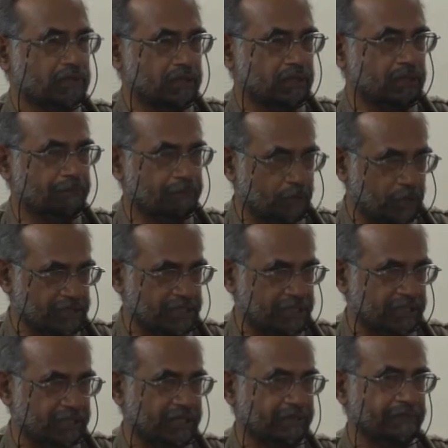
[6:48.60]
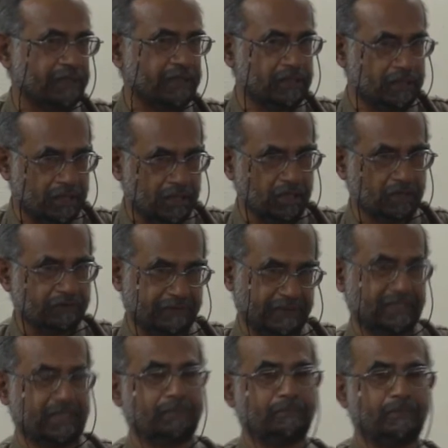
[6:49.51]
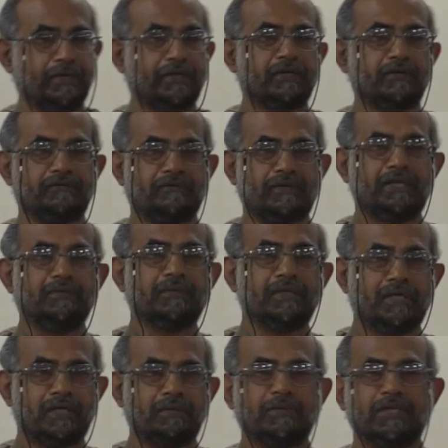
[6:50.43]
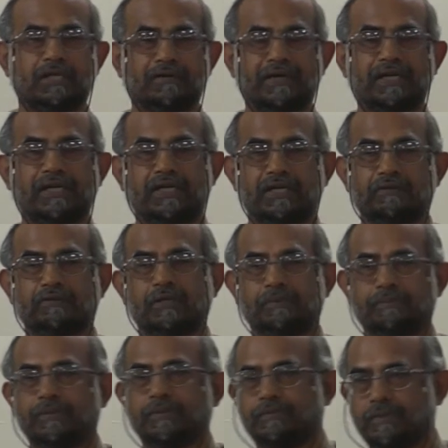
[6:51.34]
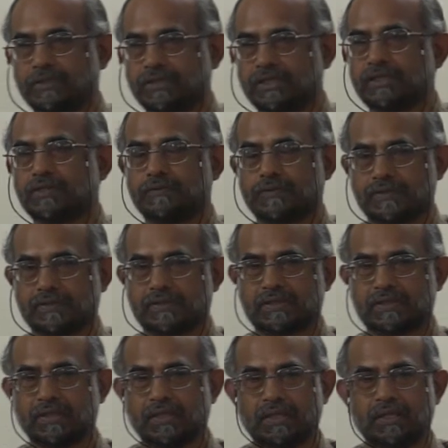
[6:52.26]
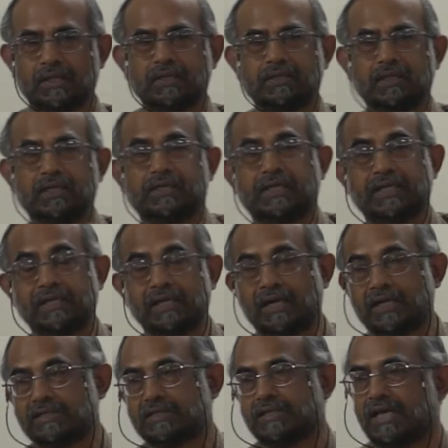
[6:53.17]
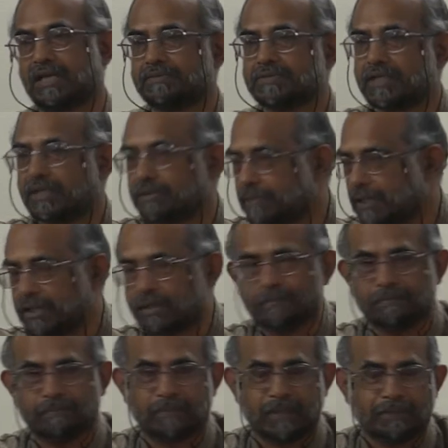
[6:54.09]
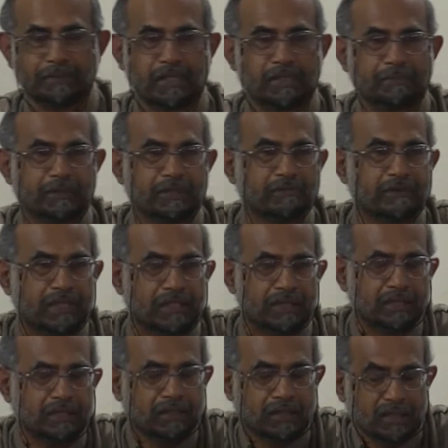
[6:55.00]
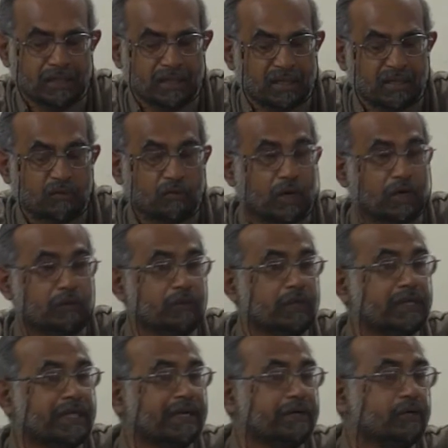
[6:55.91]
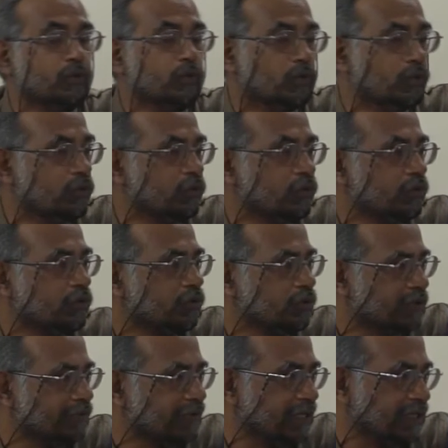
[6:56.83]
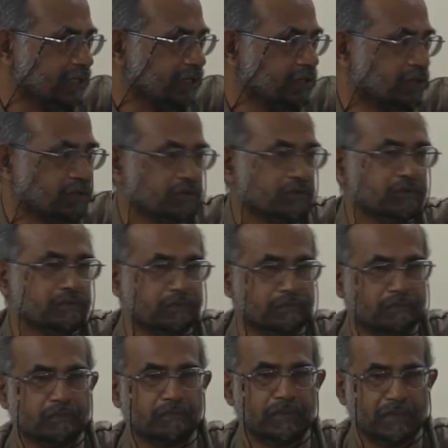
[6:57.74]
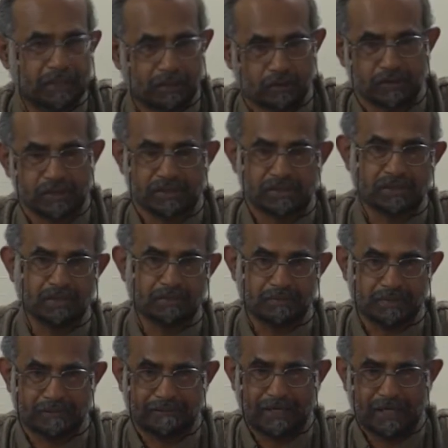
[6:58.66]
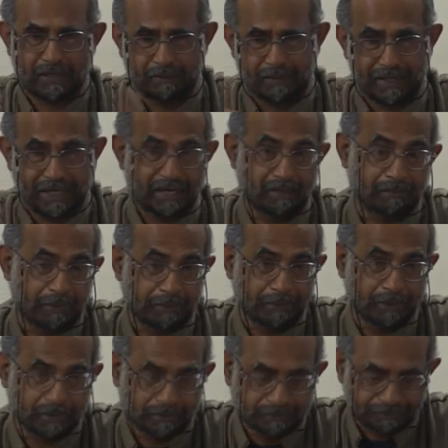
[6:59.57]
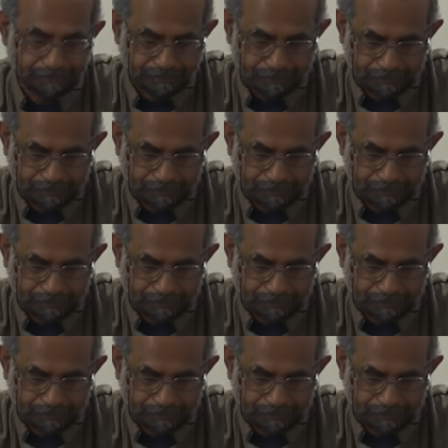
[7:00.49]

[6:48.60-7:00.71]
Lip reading: a project that we'd heard of at that point of time, the Narmada Valley Development Project, which is 30 large dams coming up in the valley, what would that do to the valley, to the ecosystems, environment, and people?